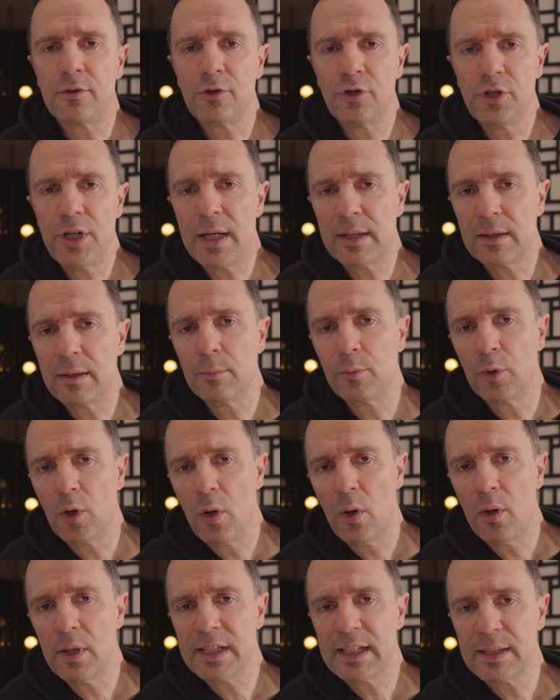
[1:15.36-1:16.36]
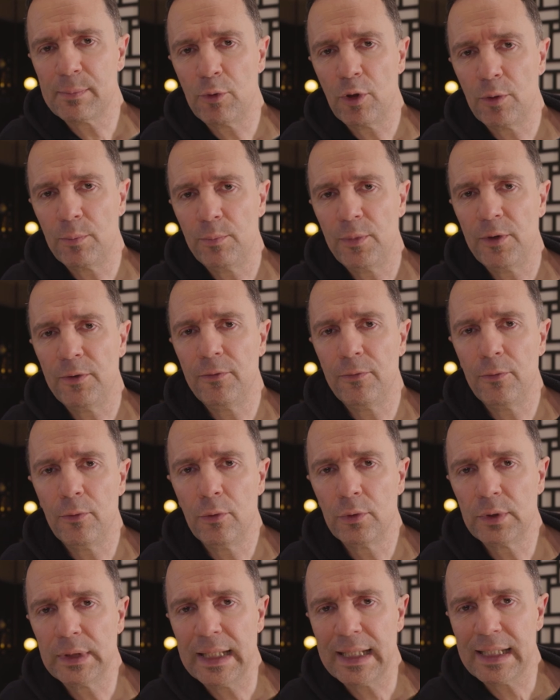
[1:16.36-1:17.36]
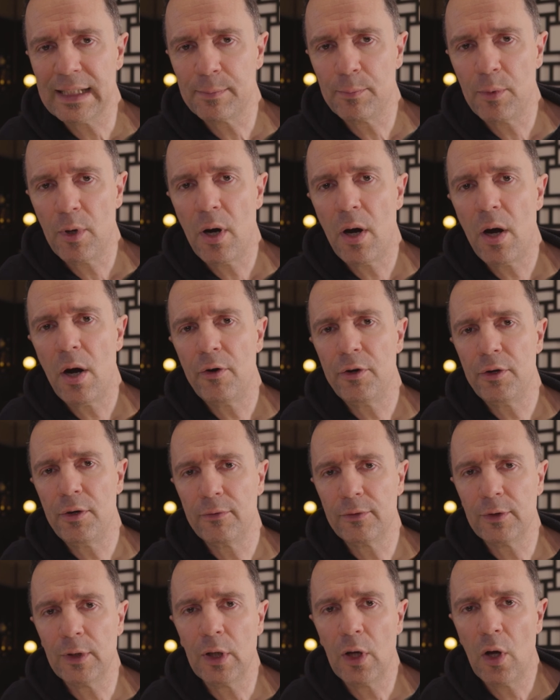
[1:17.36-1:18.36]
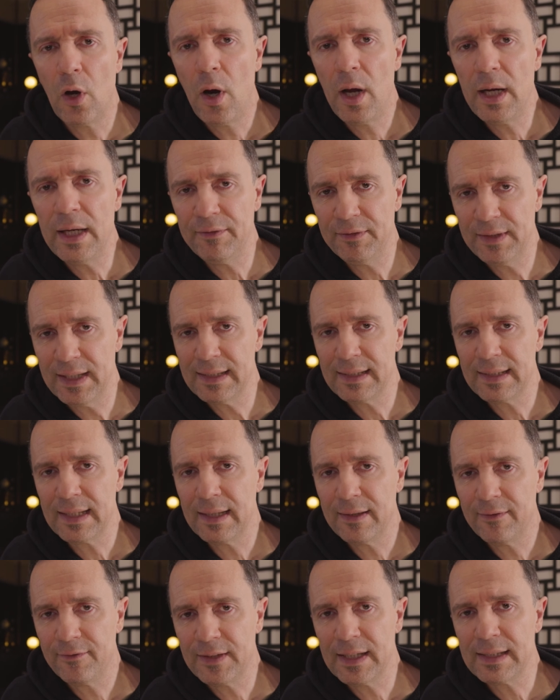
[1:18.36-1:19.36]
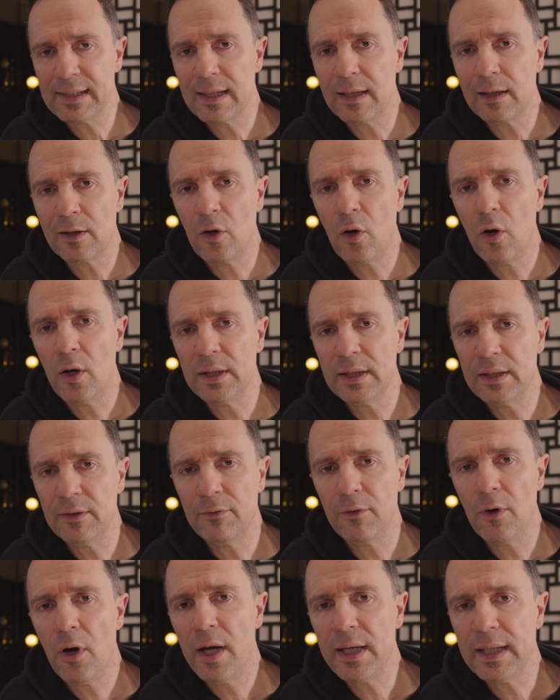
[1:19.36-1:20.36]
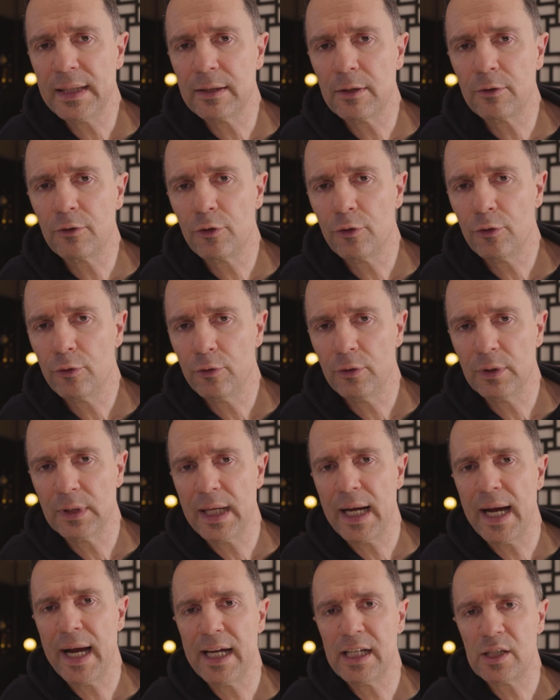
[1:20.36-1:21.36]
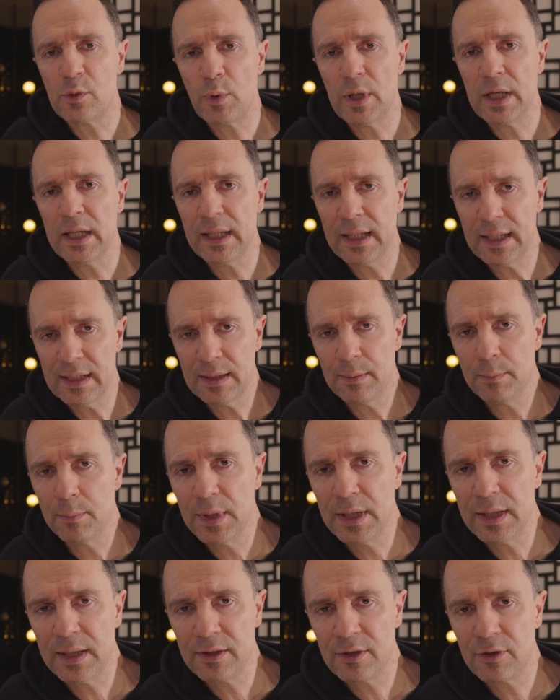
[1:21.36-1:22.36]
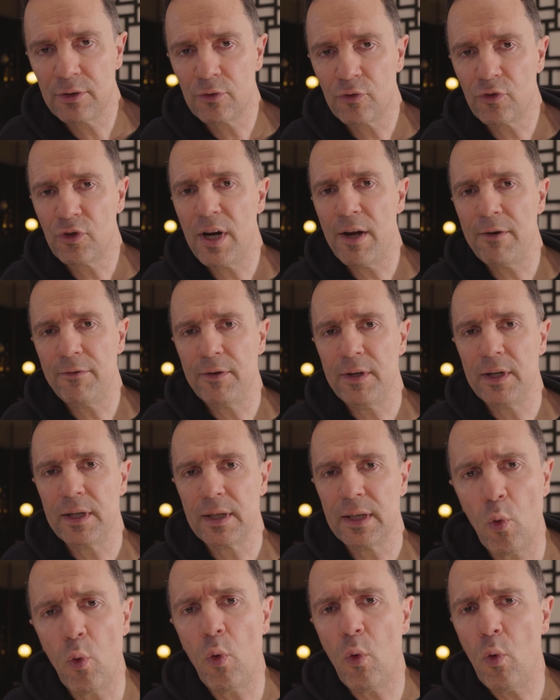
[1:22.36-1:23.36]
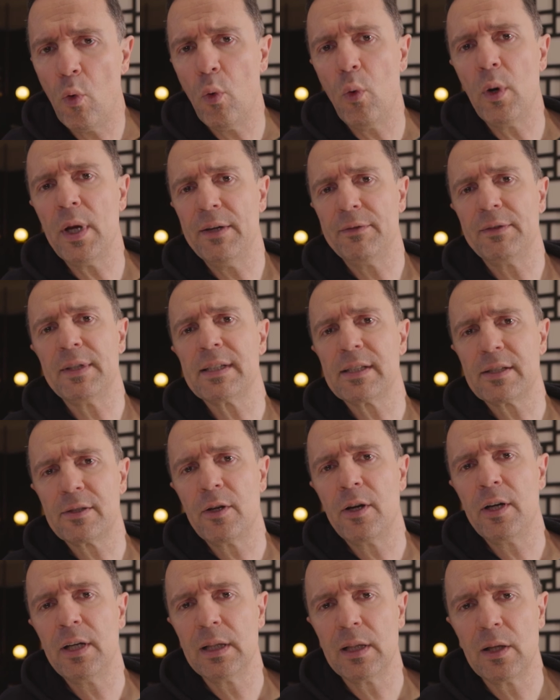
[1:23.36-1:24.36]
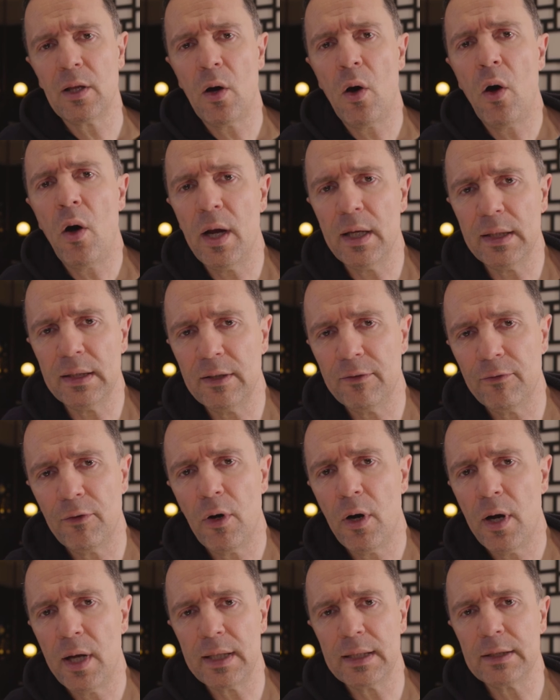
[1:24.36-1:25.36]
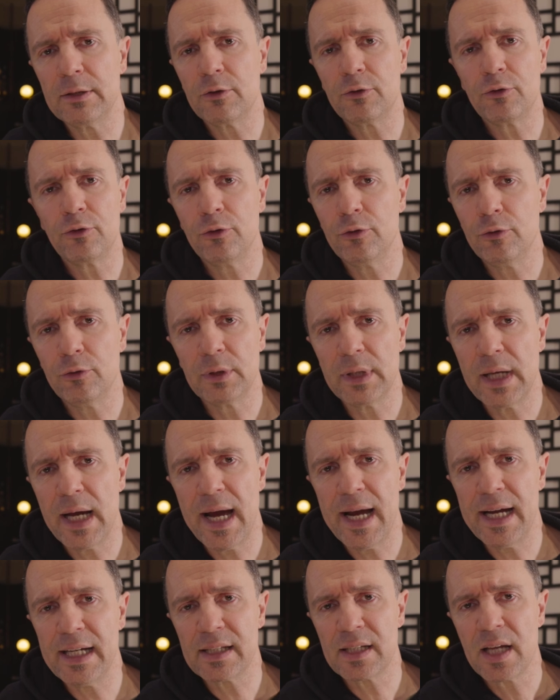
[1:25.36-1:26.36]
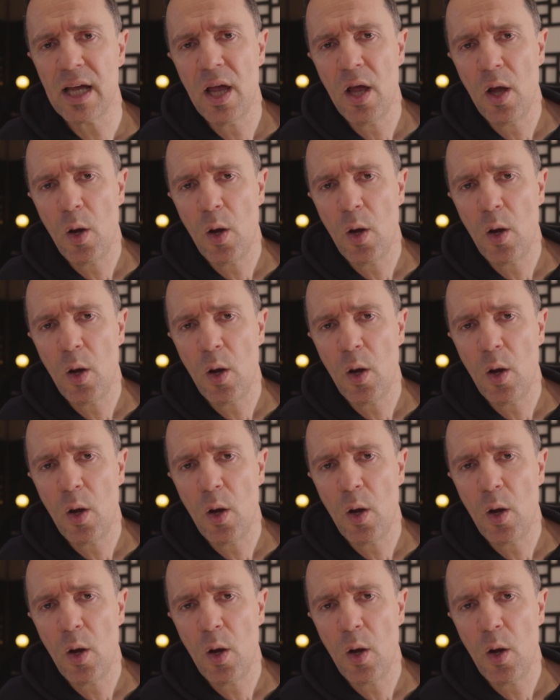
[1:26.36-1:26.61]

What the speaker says: to check the blind spot before the expiry of the line if there's a line dividing the 2 lanes where there's emerging traffic, or if there's no line dividing the 2 lanes